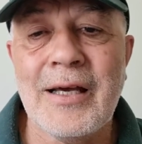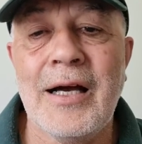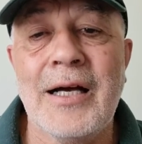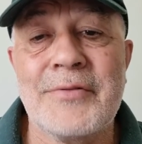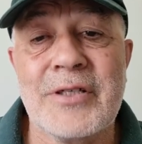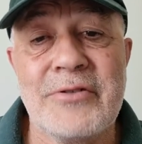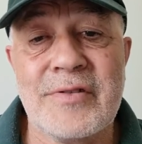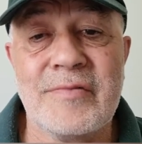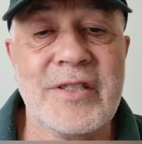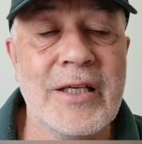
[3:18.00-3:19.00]
Uh, so
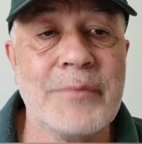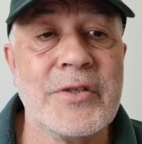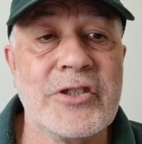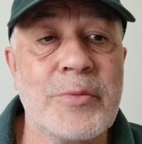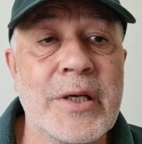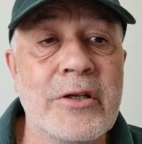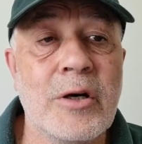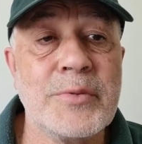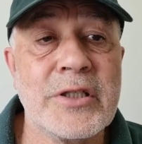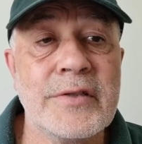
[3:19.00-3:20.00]
set up the shipping
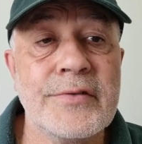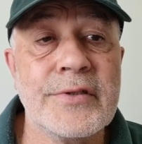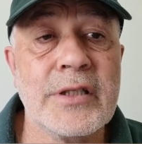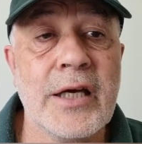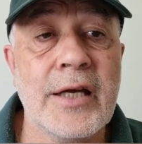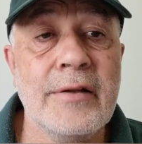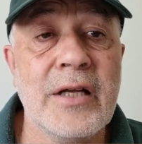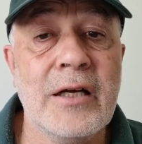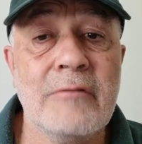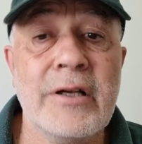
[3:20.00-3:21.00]
options and
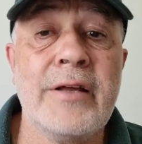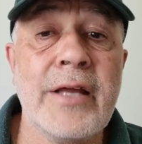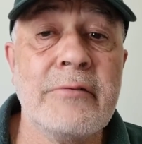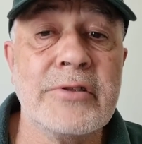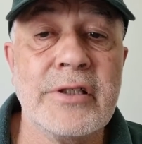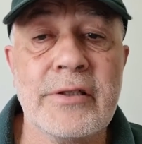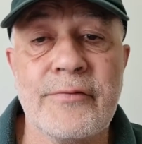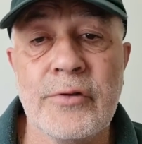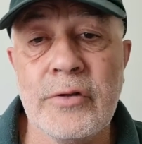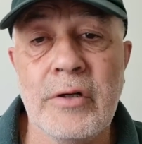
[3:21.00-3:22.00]
uh, really that was it
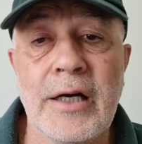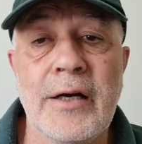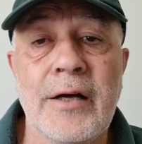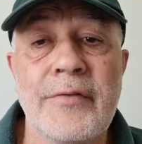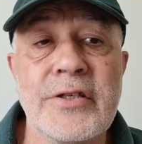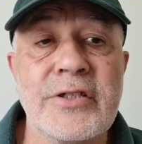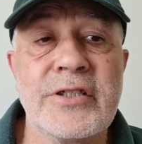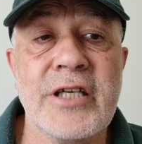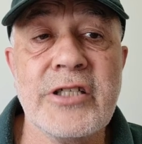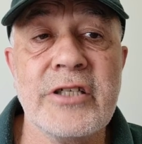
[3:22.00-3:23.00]
for uh, this
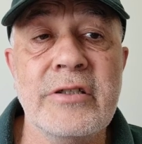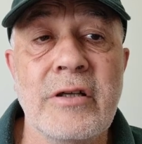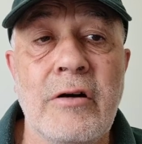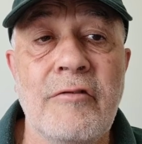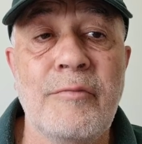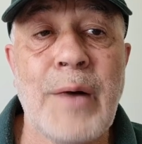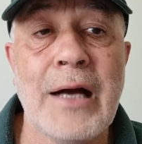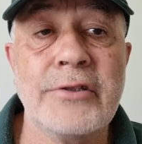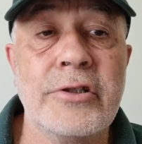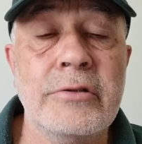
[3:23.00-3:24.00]
session of
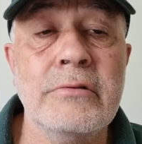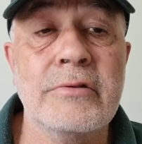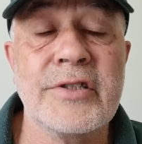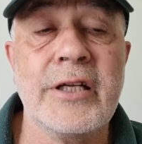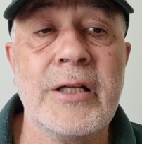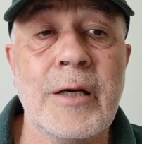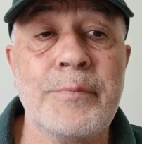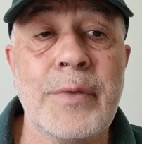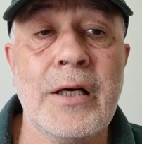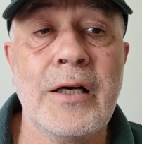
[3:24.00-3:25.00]
part two, setting up
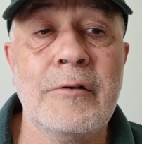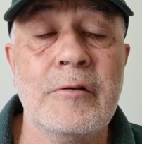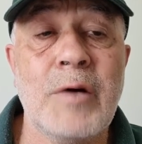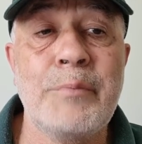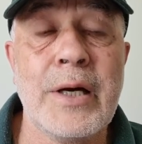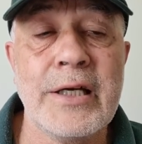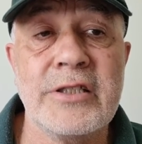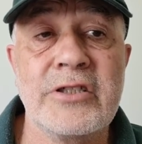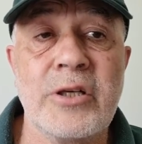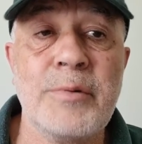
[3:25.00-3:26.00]
uh,
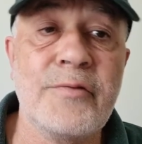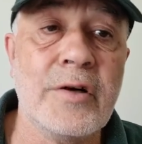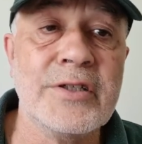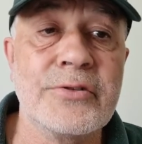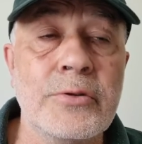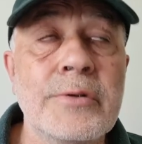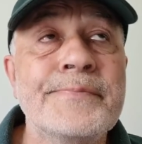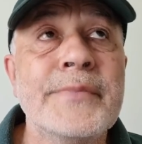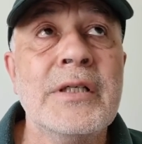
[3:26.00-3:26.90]
one-page Shopify store.